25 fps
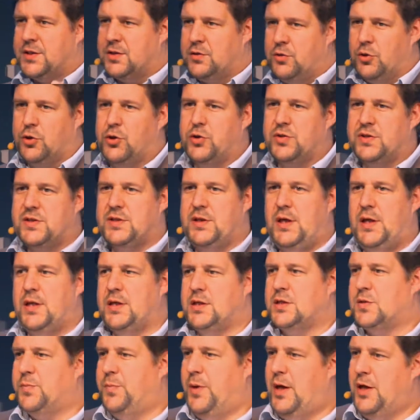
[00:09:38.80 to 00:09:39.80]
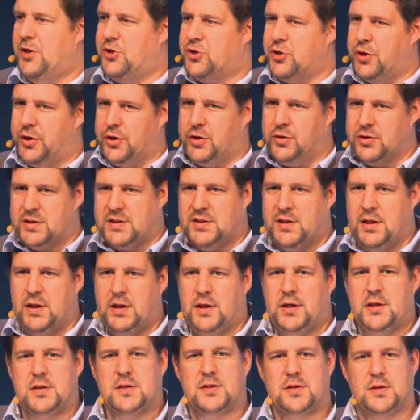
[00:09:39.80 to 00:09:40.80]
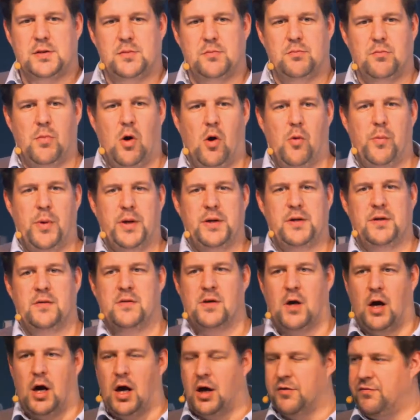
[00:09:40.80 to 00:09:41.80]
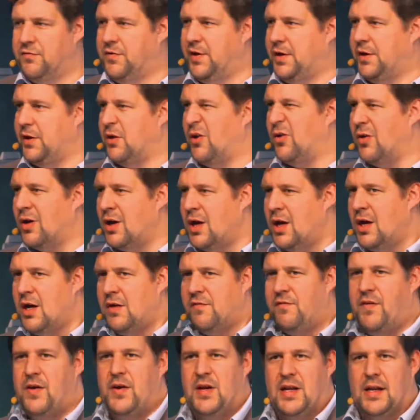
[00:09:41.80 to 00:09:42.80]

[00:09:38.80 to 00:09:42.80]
you could see the speech or you could see this moment on video. Very